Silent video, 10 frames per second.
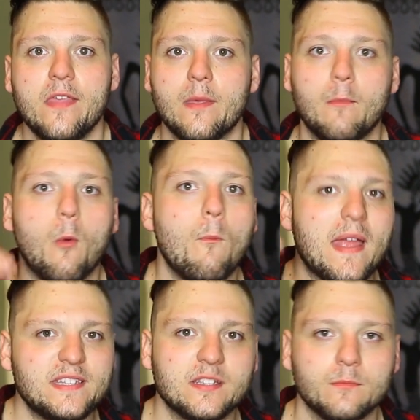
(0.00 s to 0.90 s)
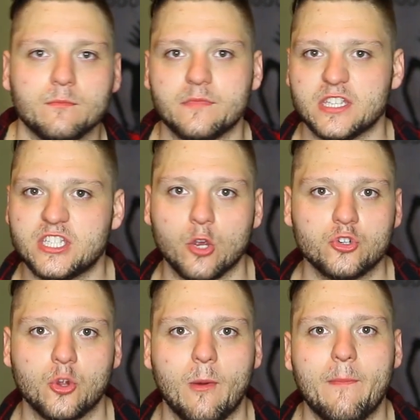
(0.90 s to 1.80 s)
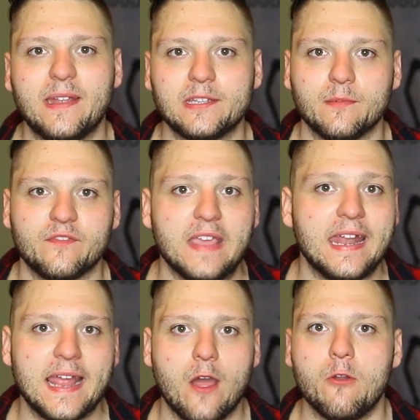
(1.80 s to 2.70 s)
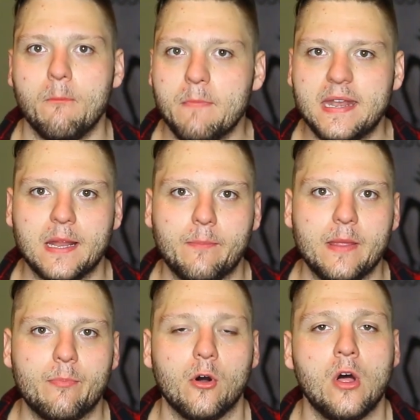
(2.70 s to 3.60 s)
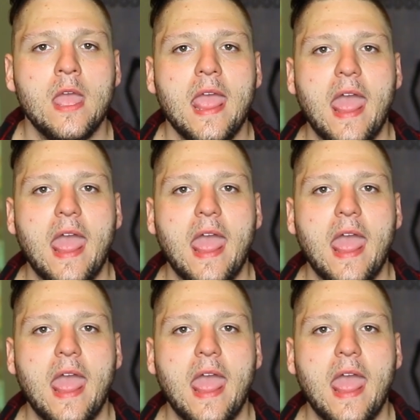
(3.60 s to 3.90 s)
the momentum, the social momentum of getting out and meeting people.